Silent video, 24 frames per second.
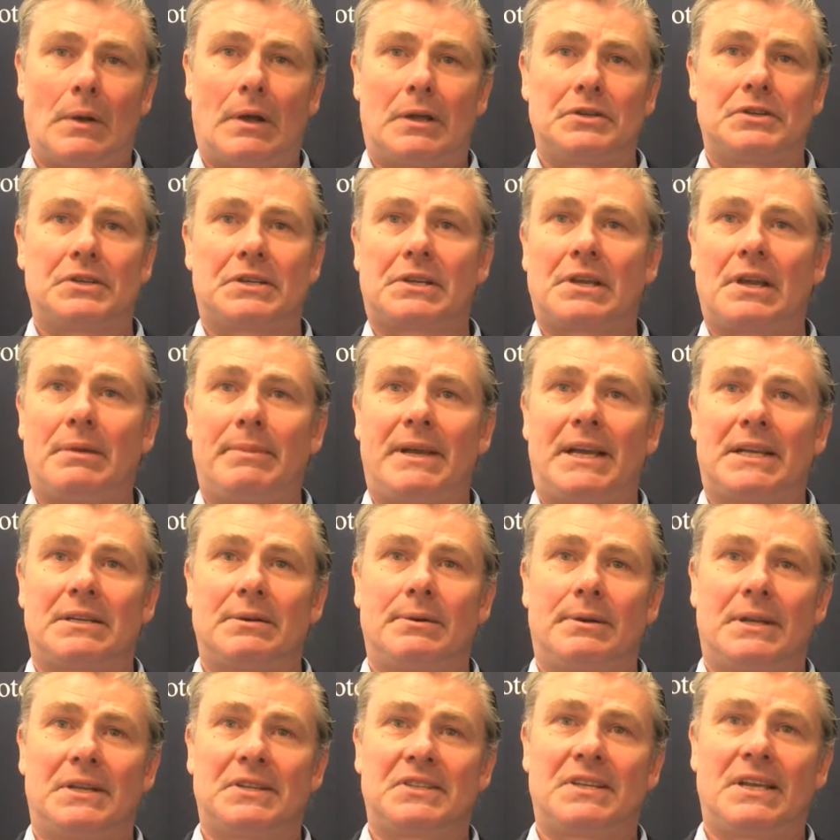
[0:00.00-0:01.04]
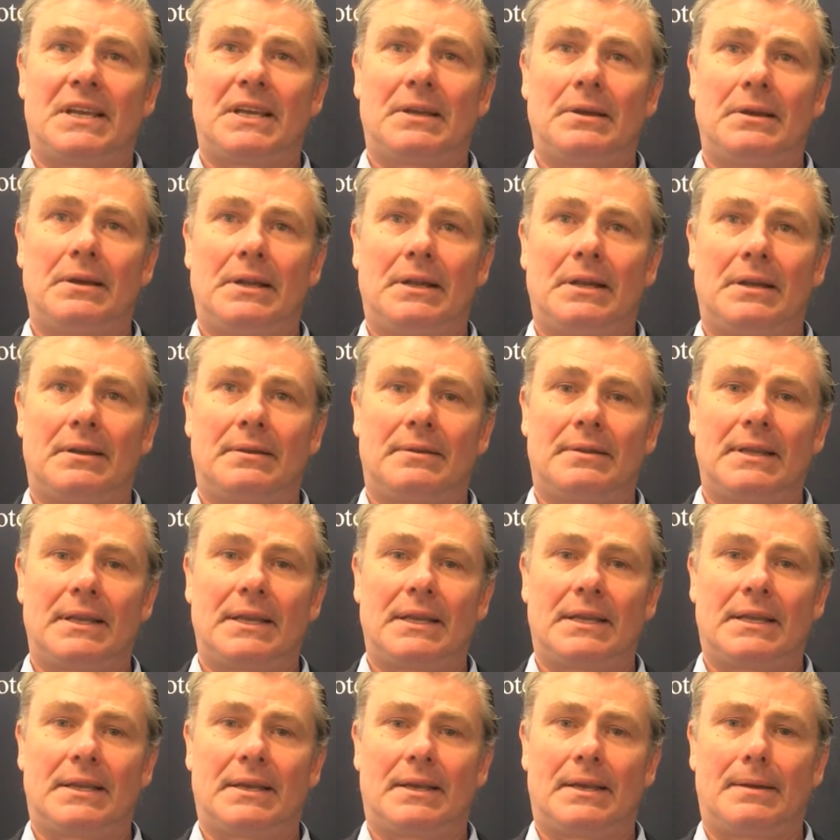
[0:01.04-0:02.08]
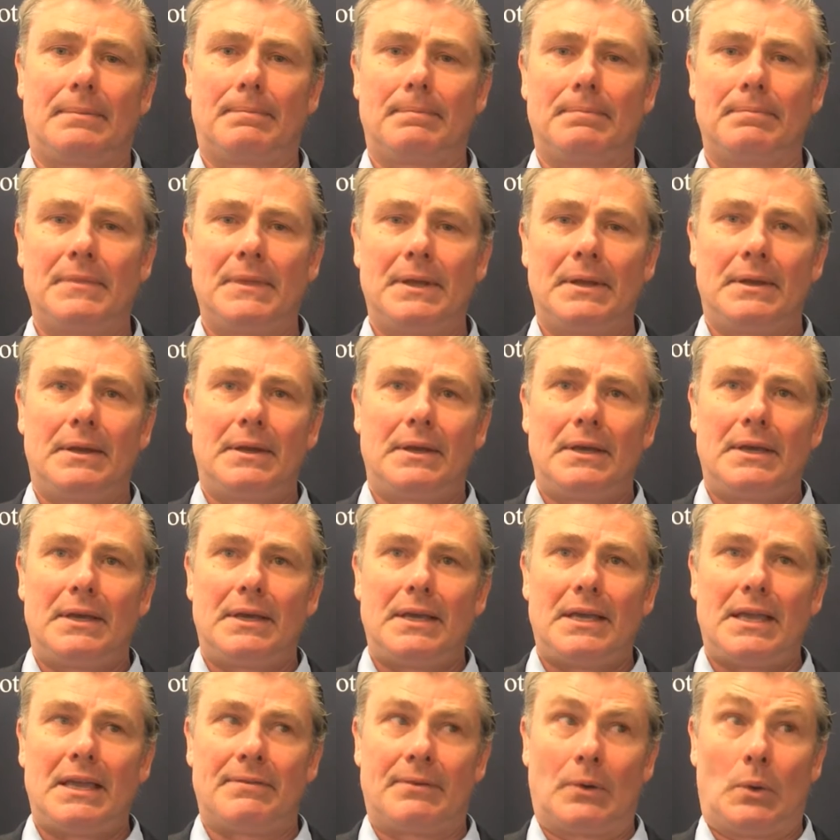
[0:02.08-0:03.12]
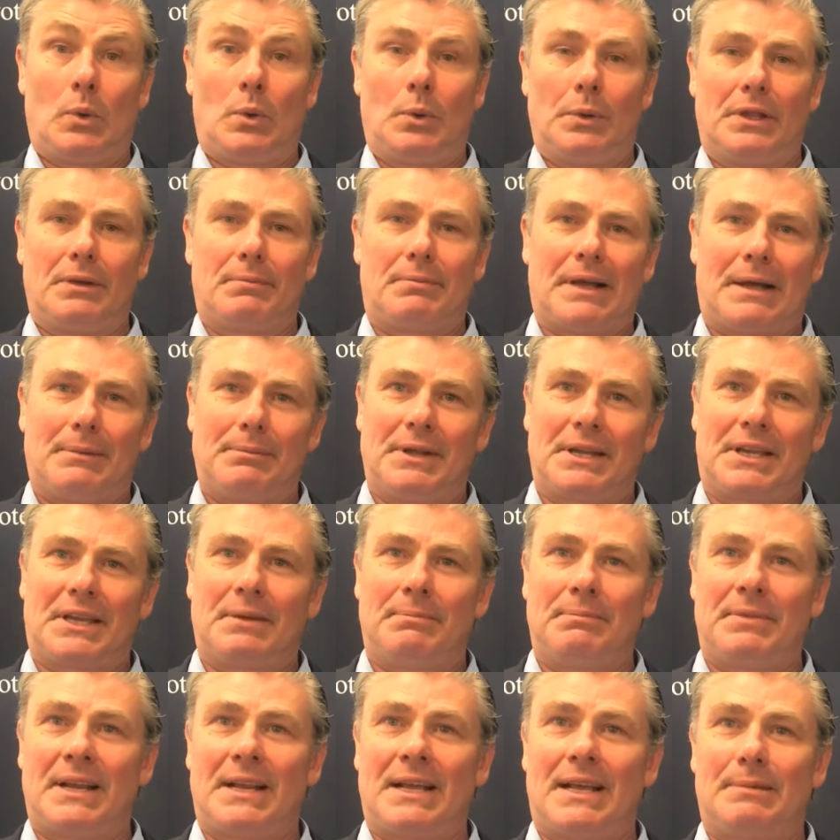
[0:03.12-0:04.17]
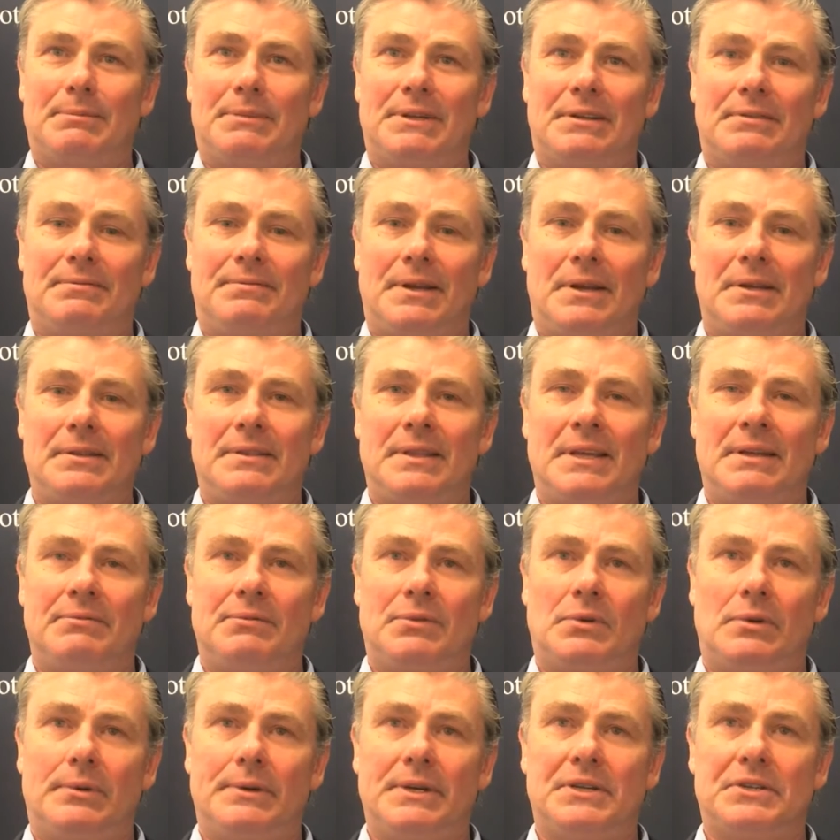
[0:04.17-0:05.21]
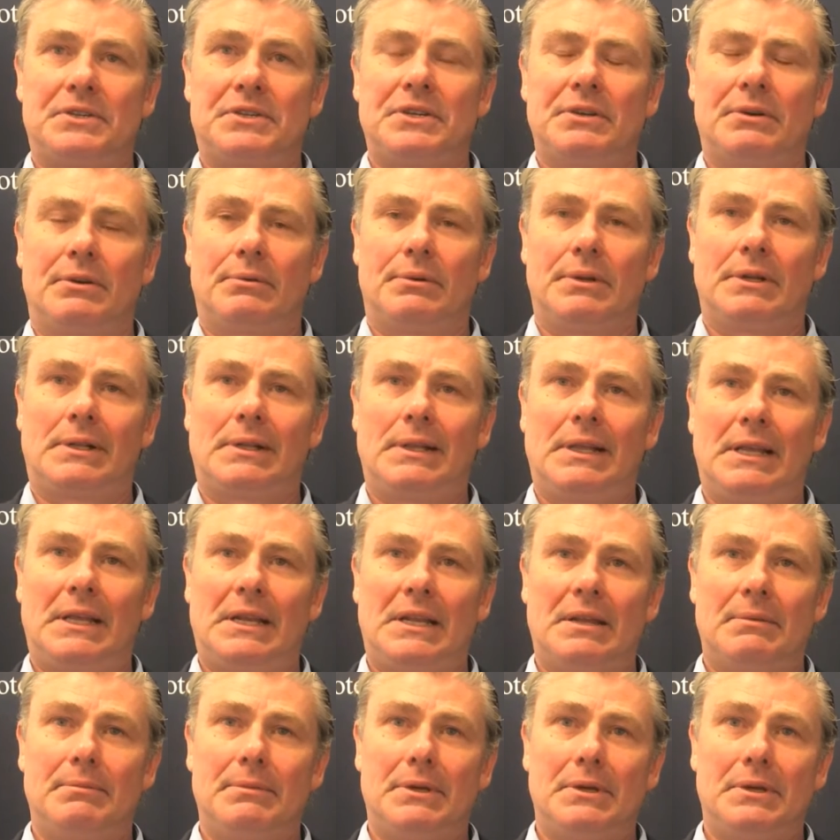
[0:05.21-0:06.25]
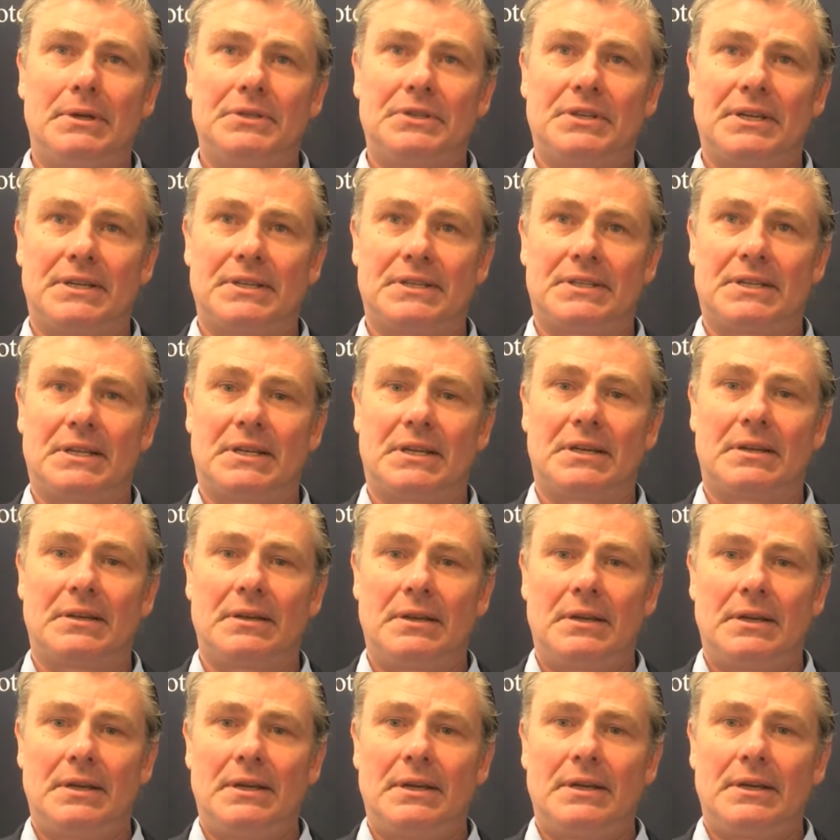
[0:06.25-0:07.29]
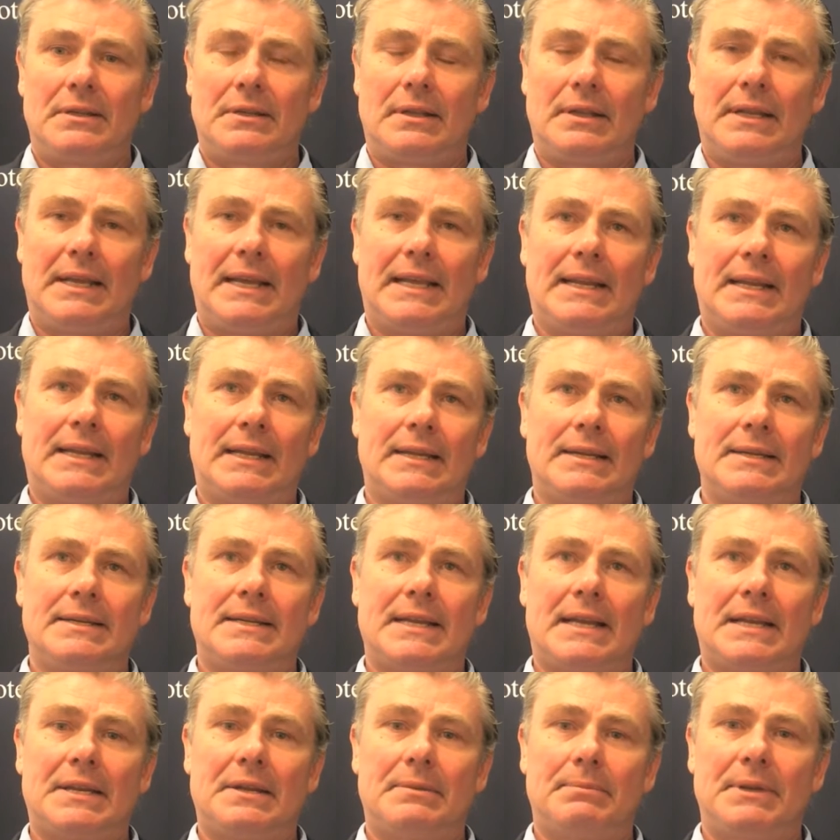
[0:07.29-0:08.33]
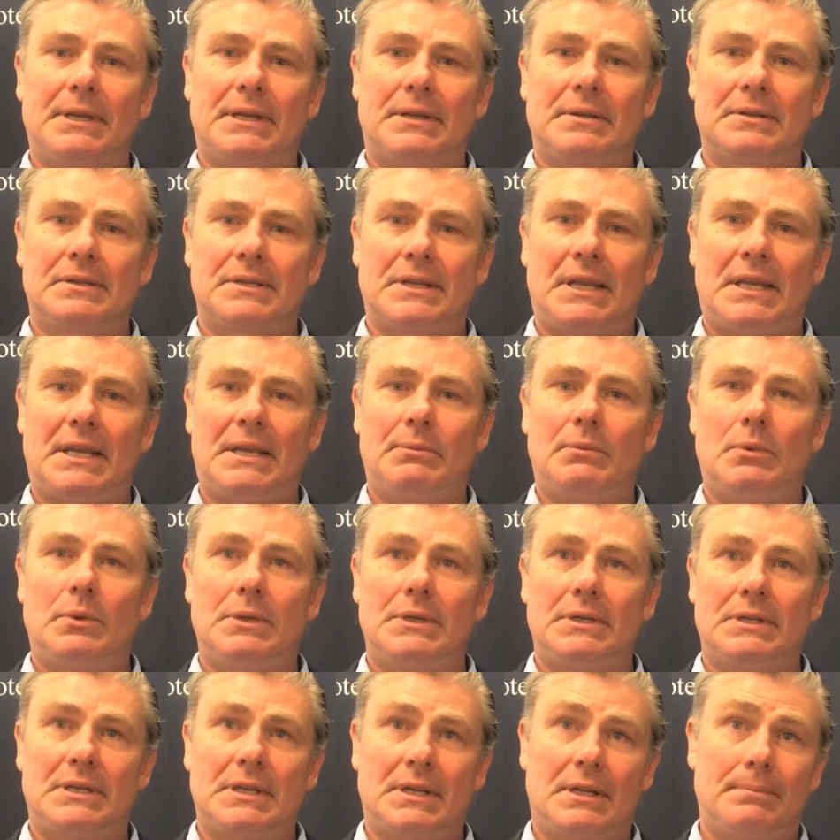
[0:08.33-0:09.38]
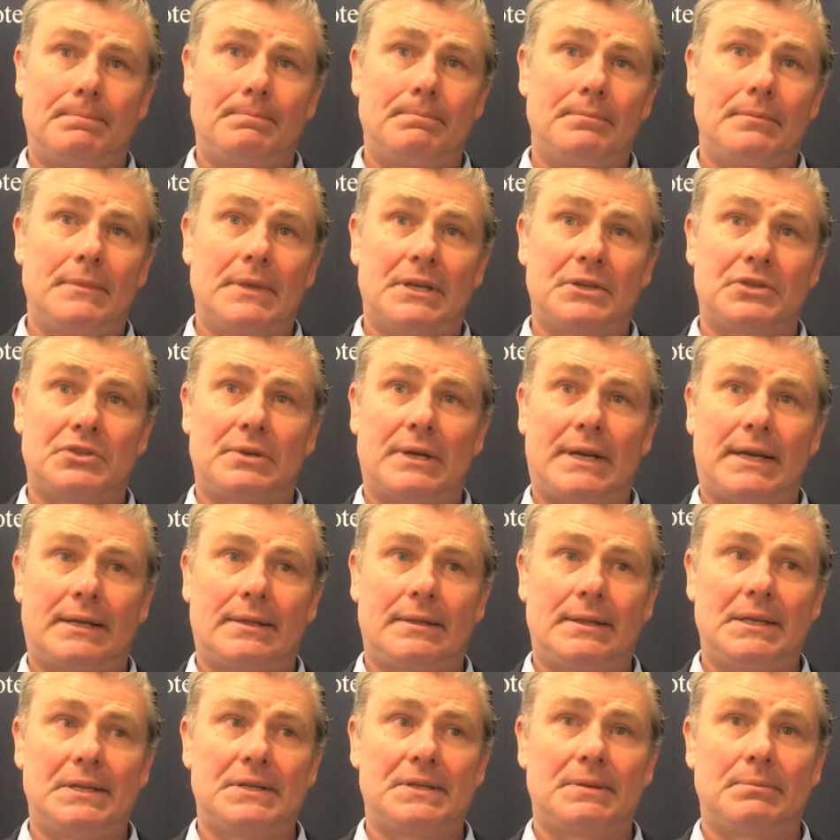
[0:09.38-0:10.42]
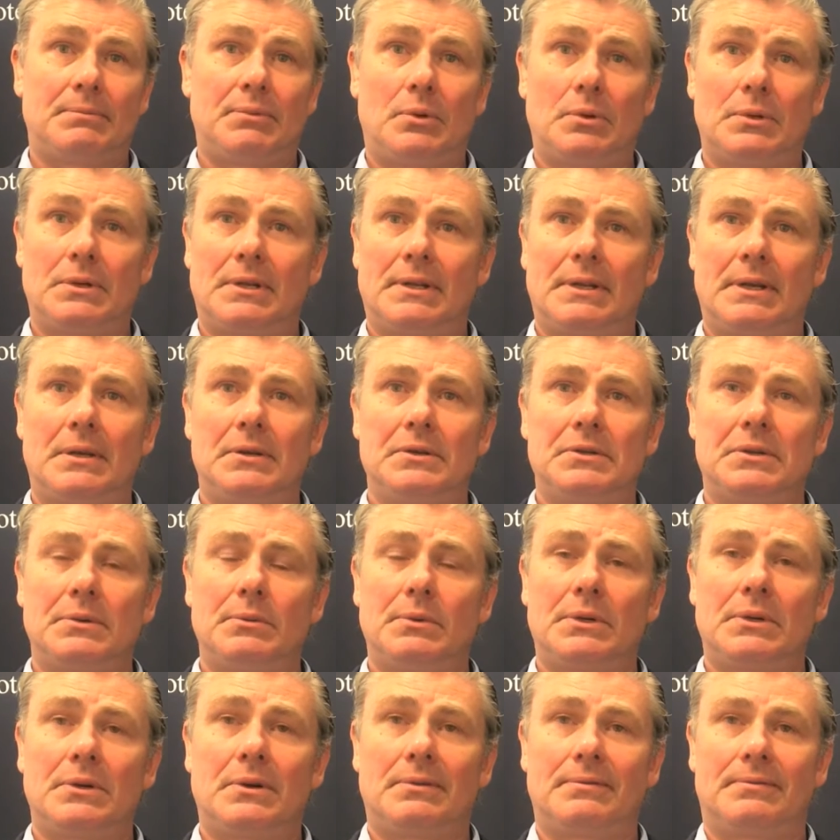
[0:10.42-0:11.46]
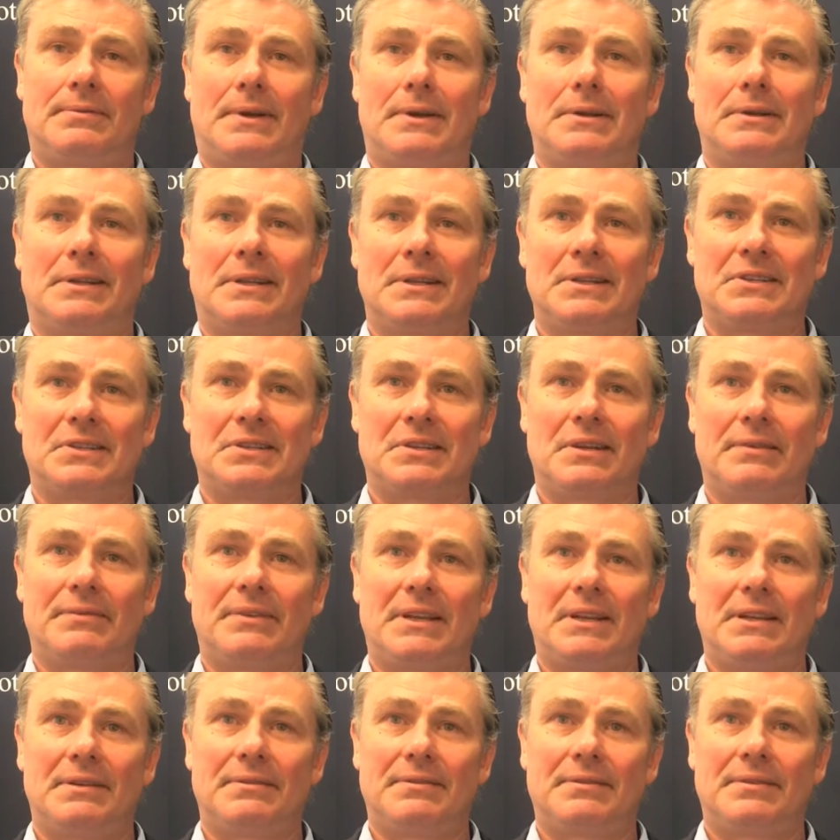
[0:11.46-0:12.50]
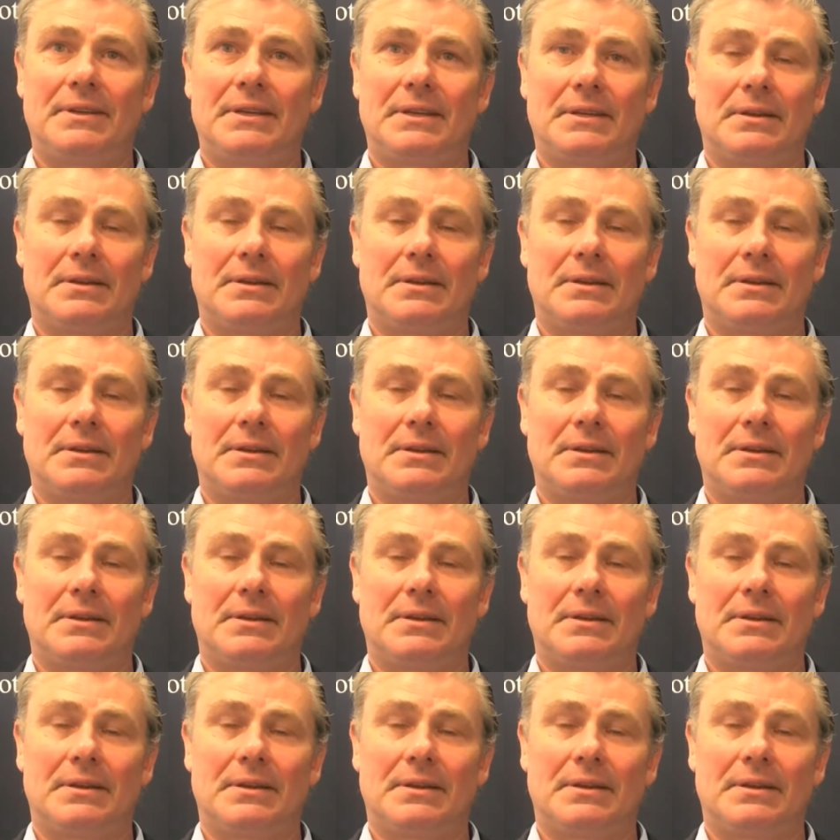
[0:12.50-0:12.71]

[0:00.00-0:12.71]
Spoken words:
I just go back to what I say earlier. I think if all the public had been able to vote, then Rory Stewart would clearly emerge as the leading contender, because he would attract the support of those who would not vote Conservative.